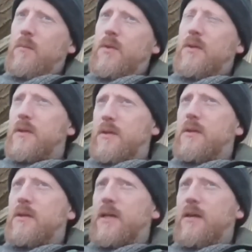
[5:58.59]

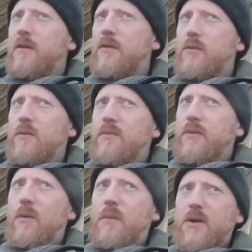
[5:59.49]
The thing that sort of
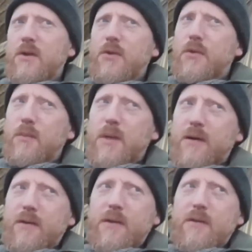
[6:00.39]
got my noodle
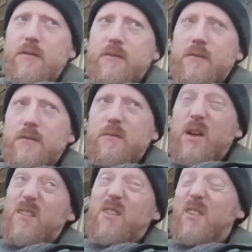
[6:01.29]
about it,
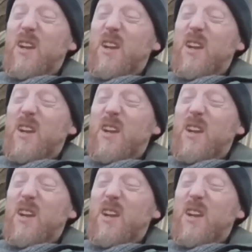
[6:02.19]
well, not